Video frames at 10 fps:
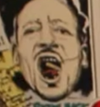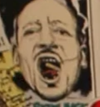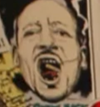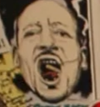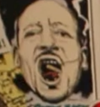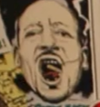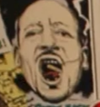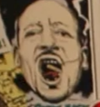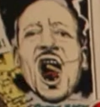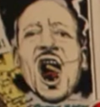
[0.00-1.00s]

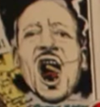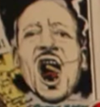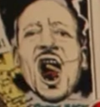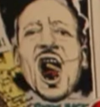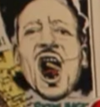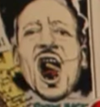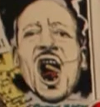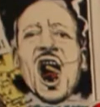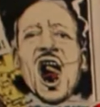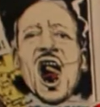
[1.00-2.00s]

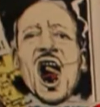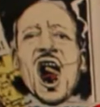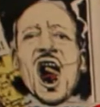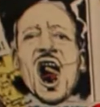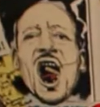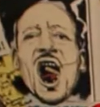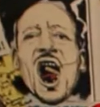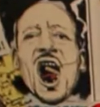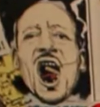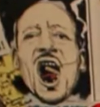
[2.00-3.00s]

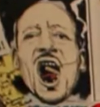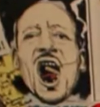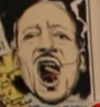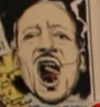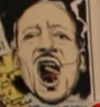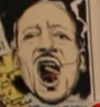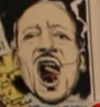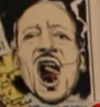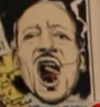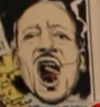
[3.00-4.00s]

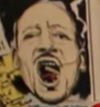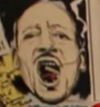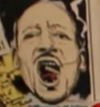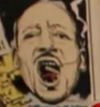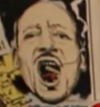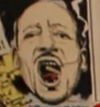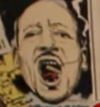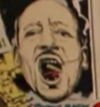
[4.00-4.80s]
[no speech]